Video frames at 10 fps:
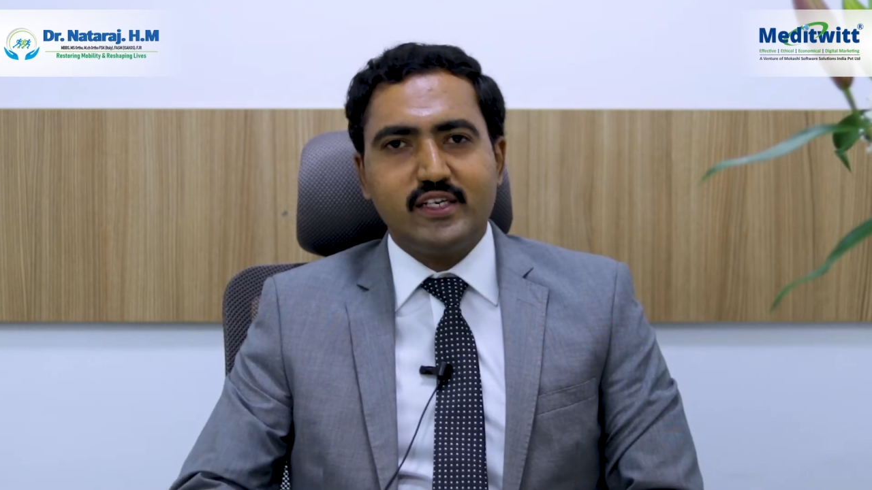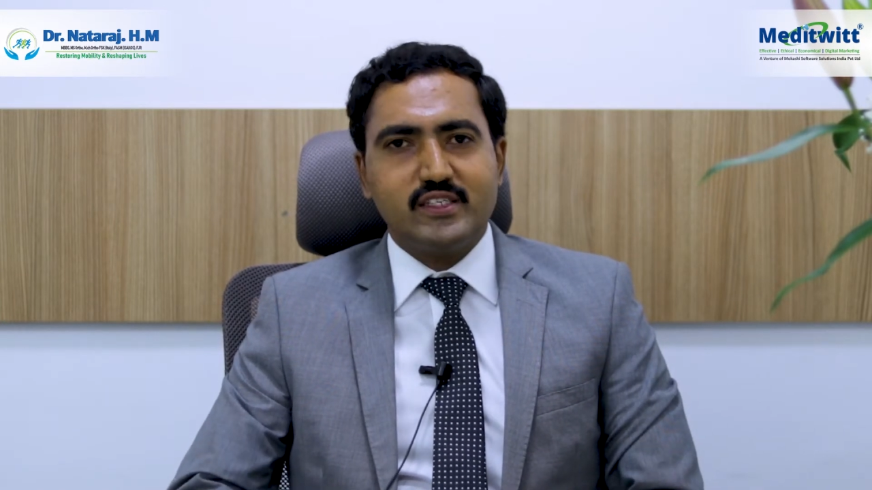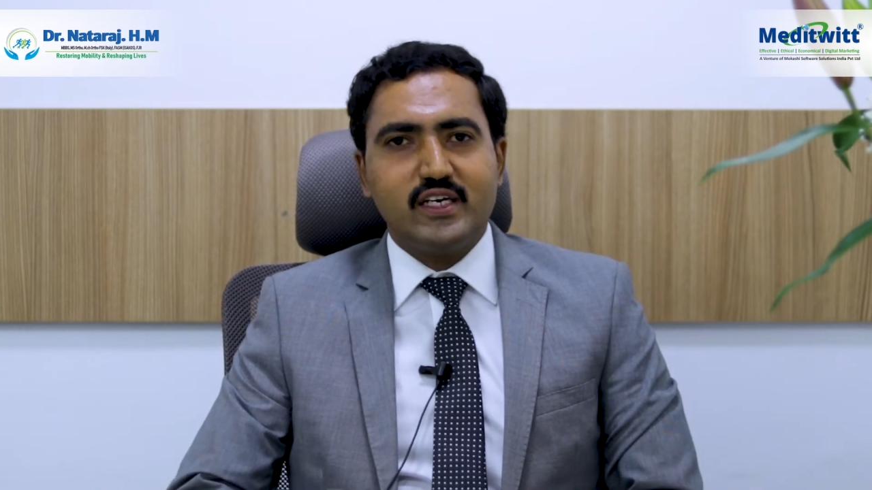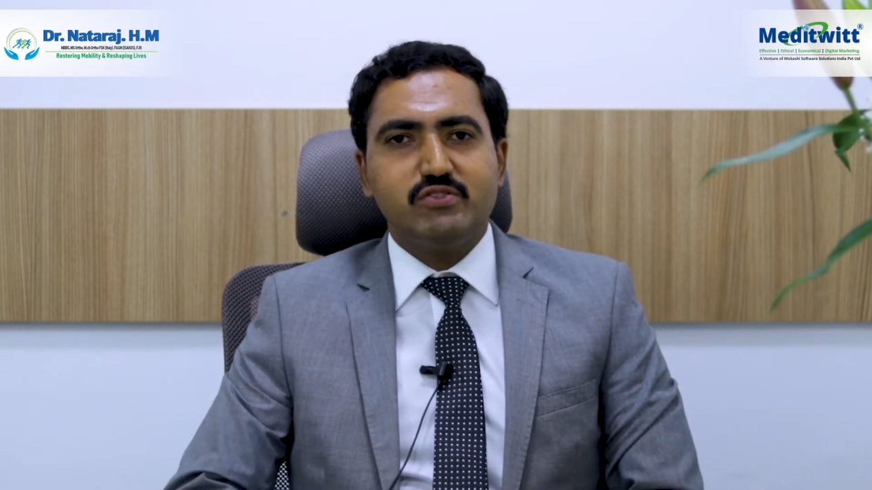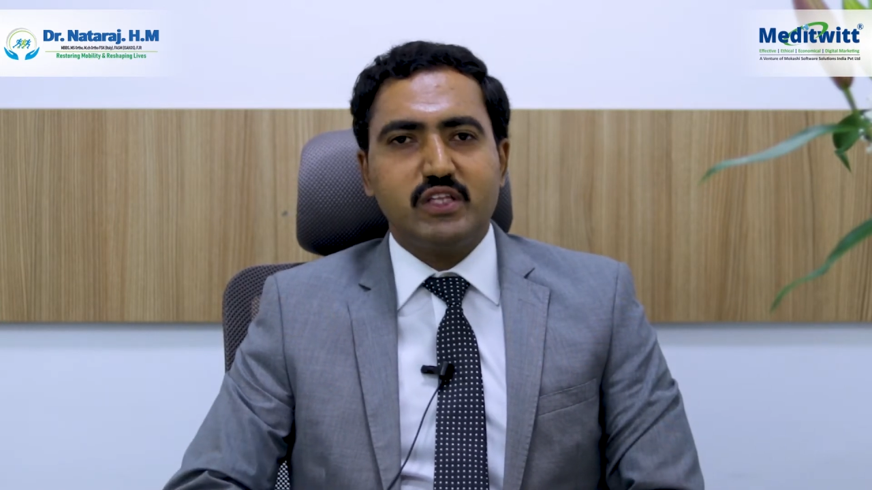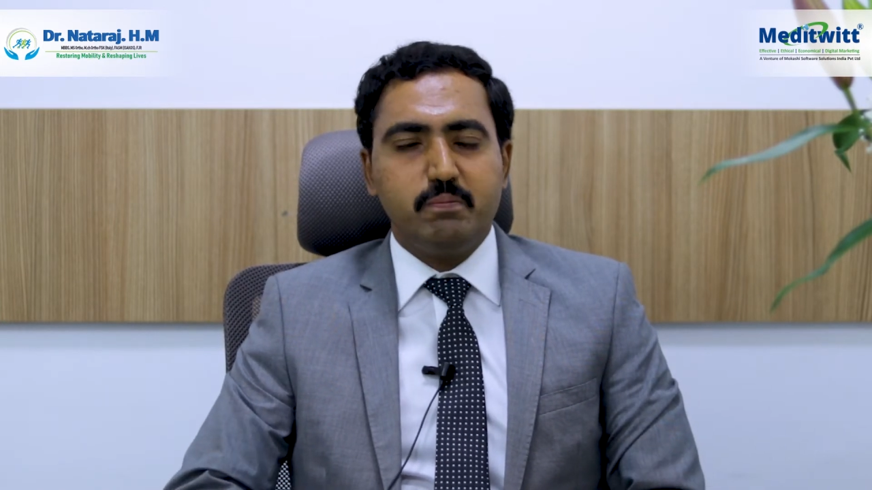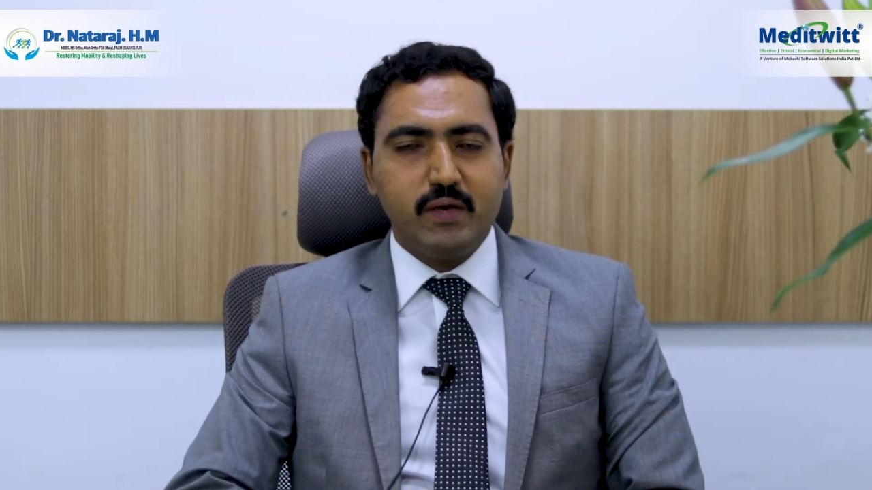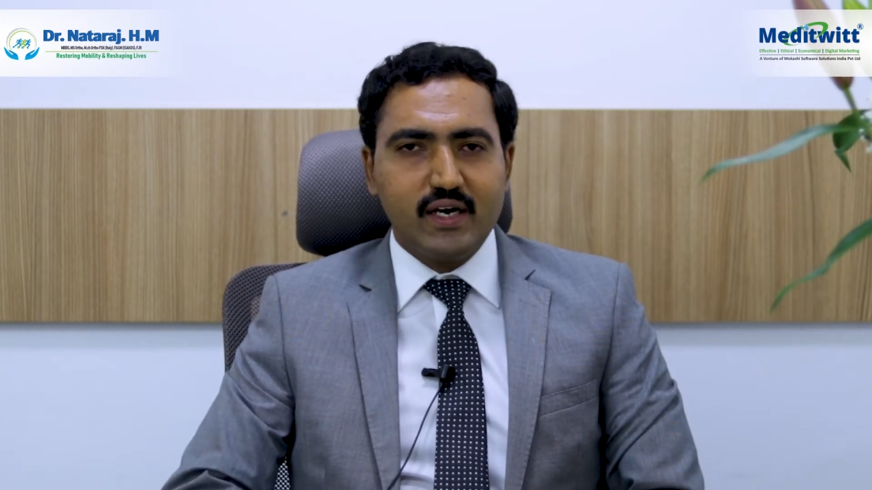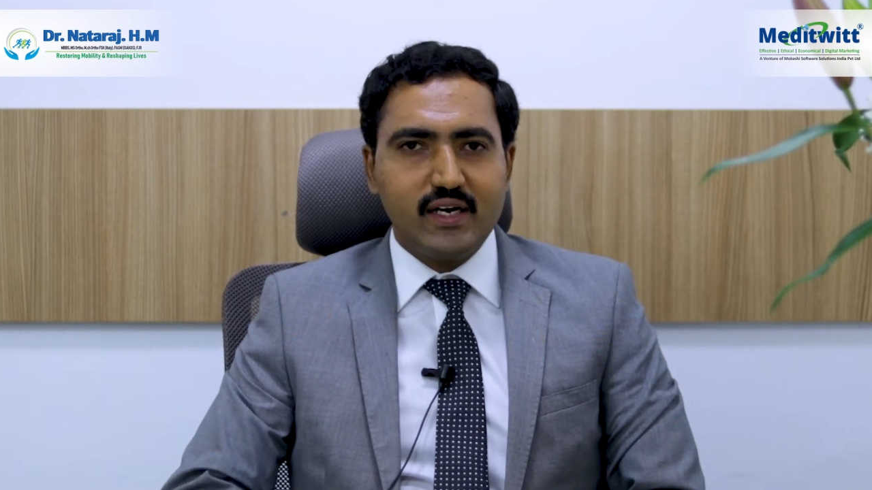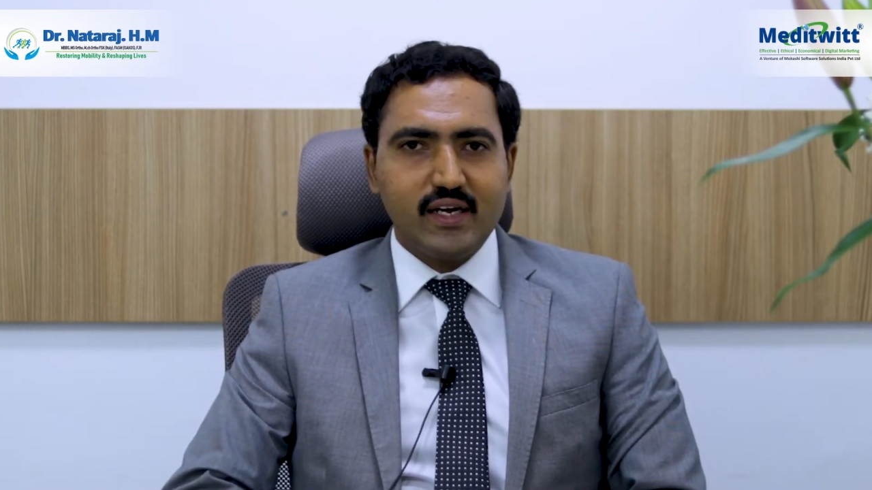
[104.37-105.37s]
stage with a
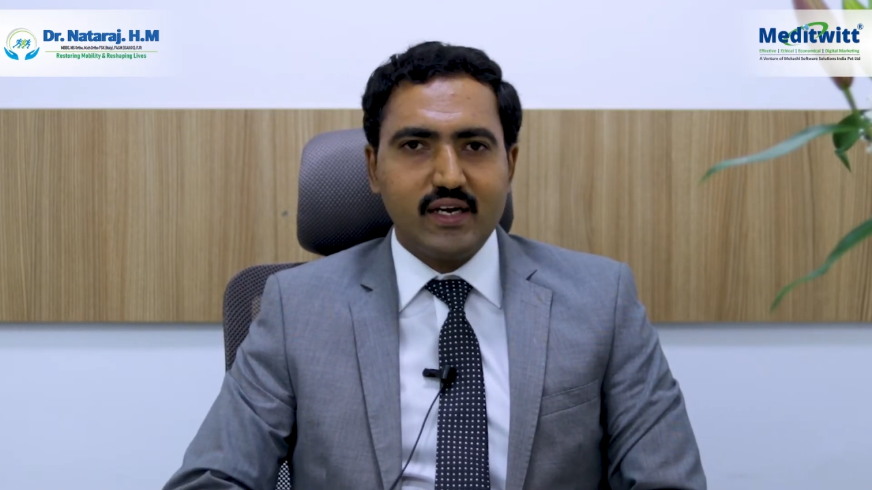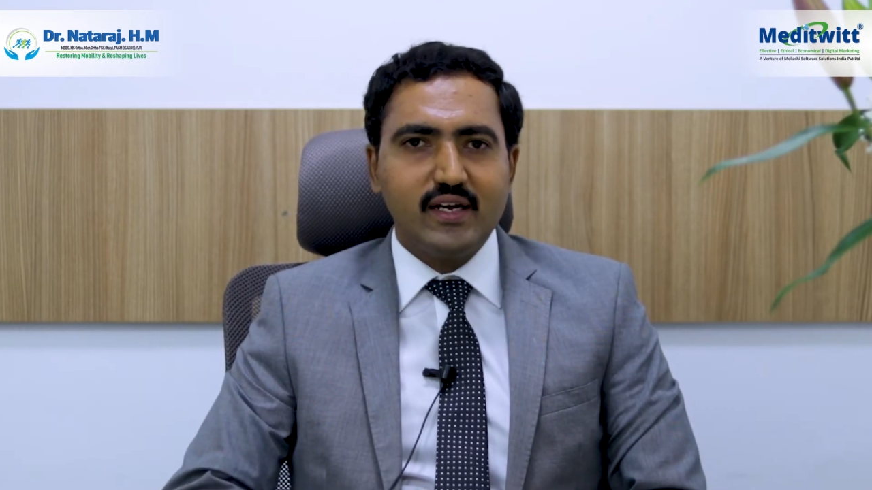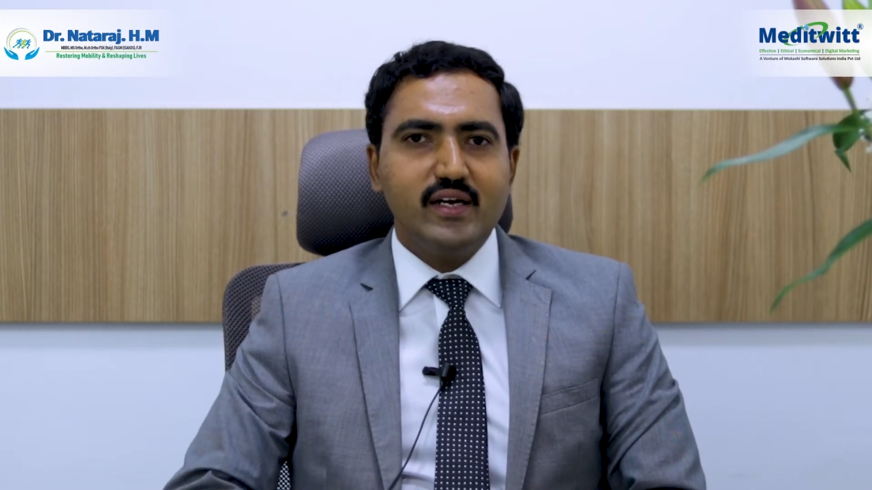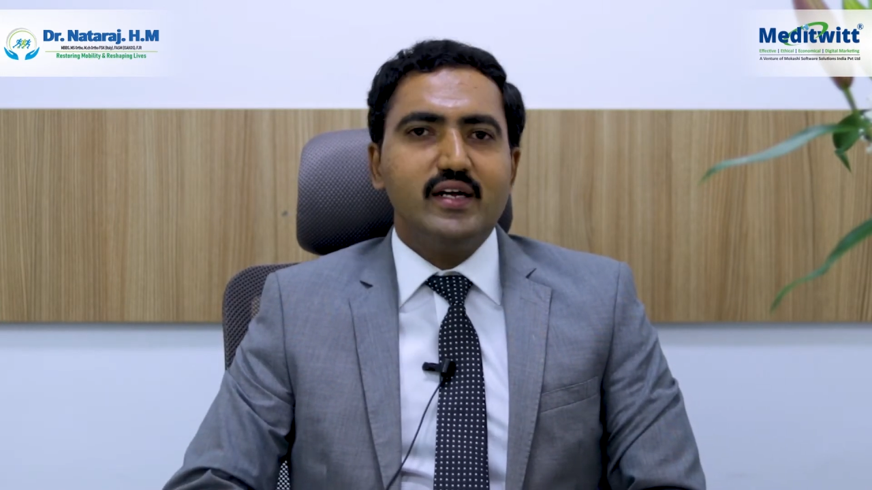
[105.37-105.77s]
bigger tear,